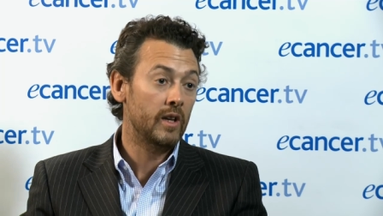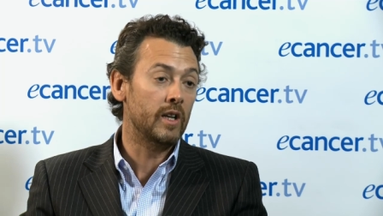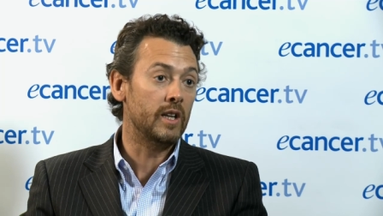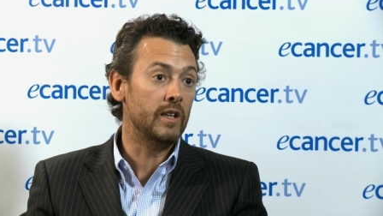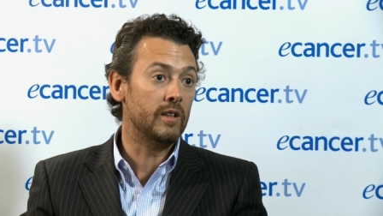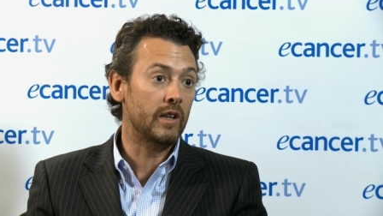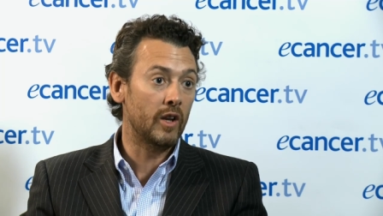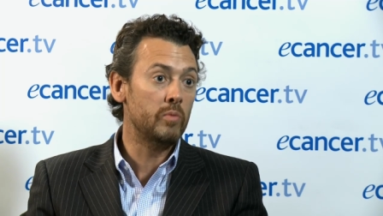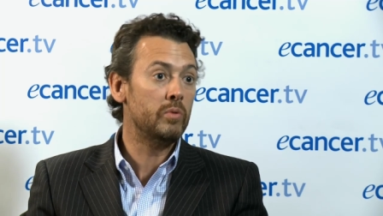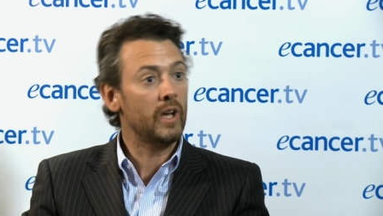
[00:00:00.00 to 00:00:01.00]
And in the
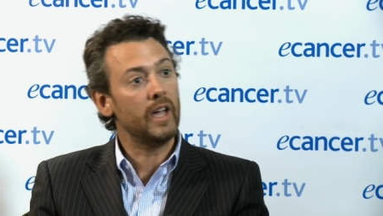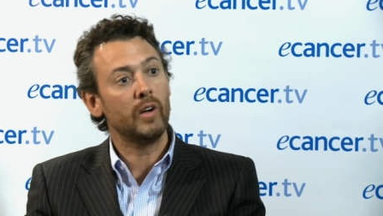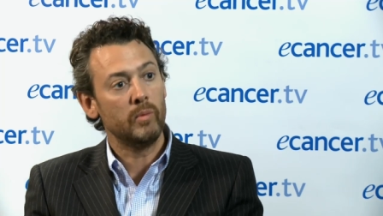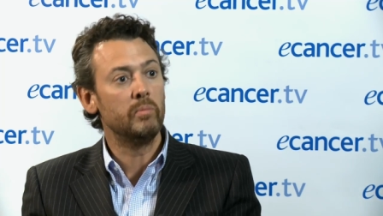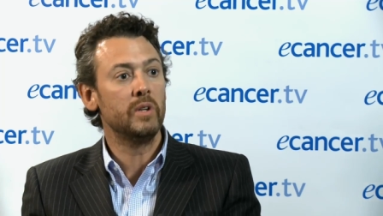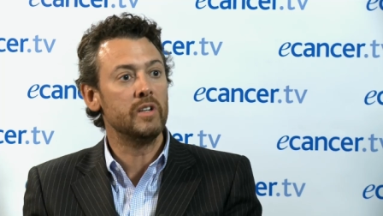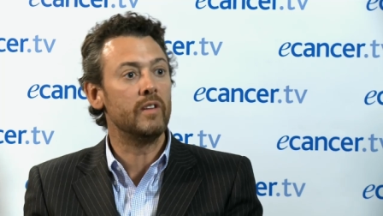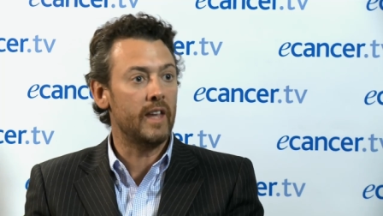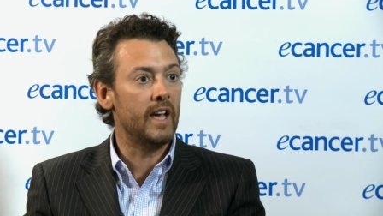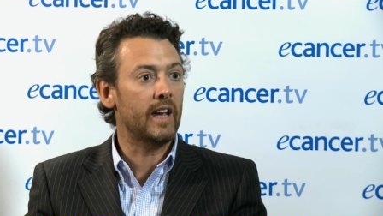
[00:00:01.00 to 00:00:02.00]
global economic burden,
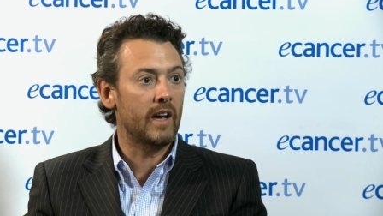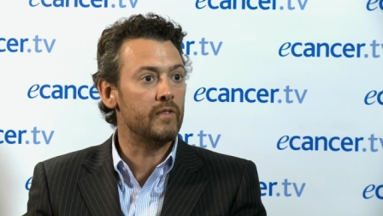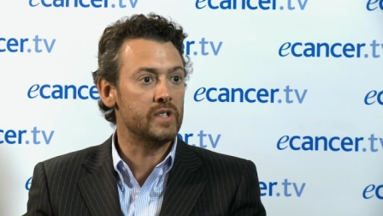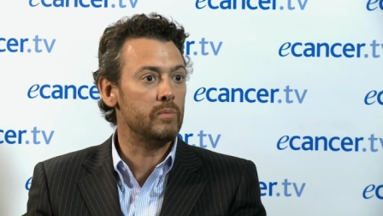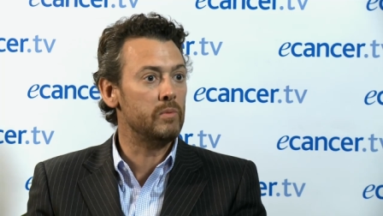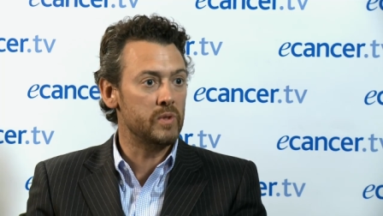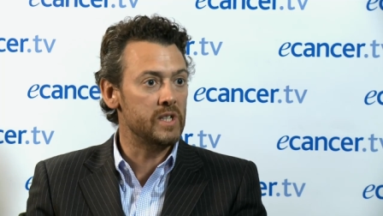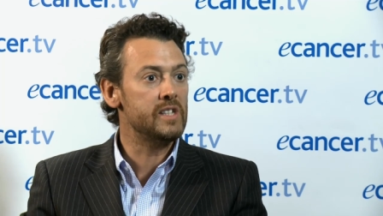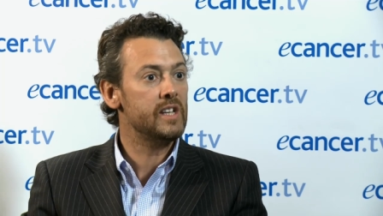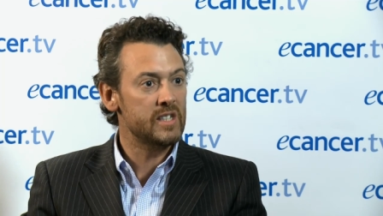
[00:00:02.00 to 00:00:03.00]
they account for something between
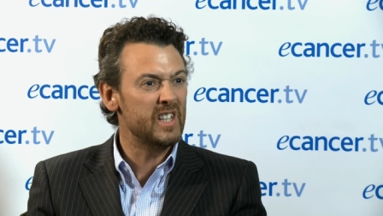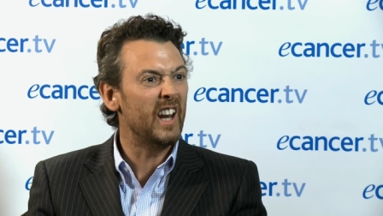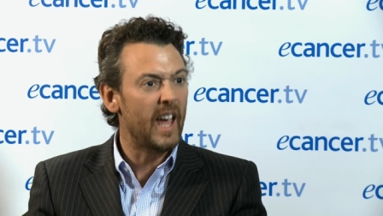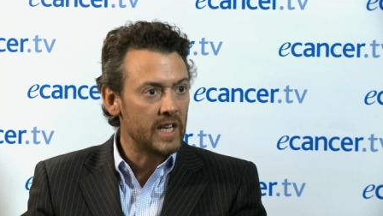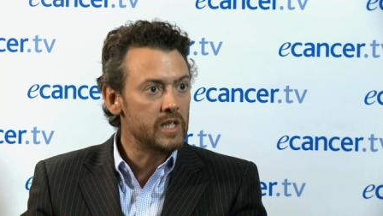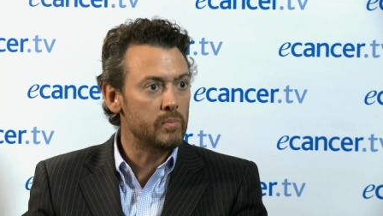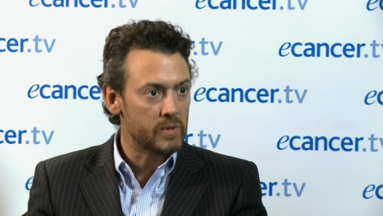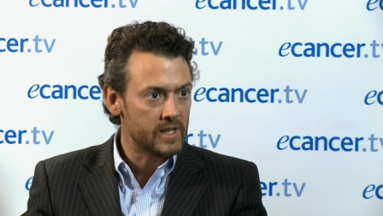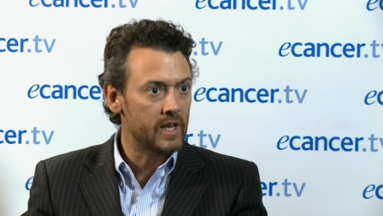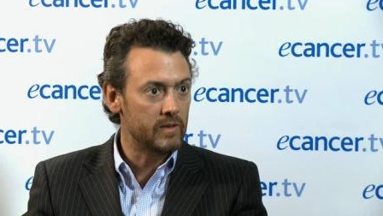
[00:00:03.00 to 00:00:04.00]
60 and
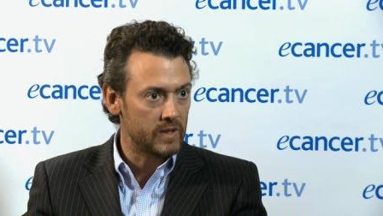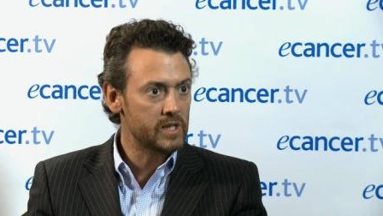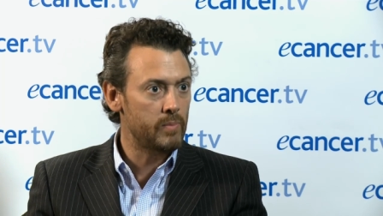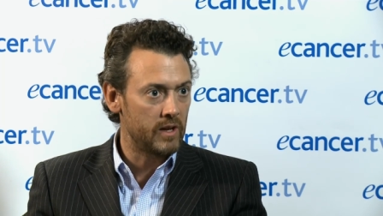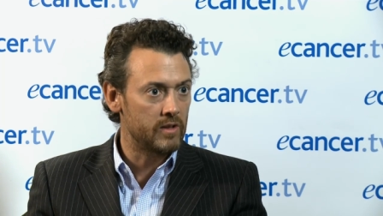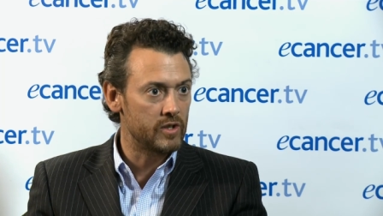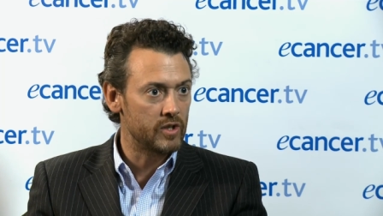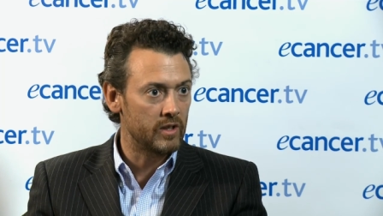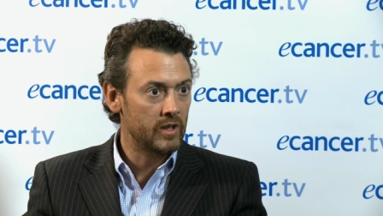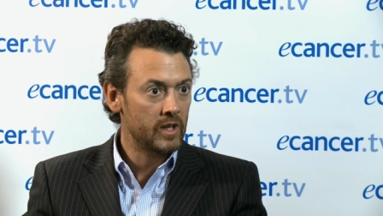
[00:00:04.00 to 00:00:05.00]
80% of expenditure.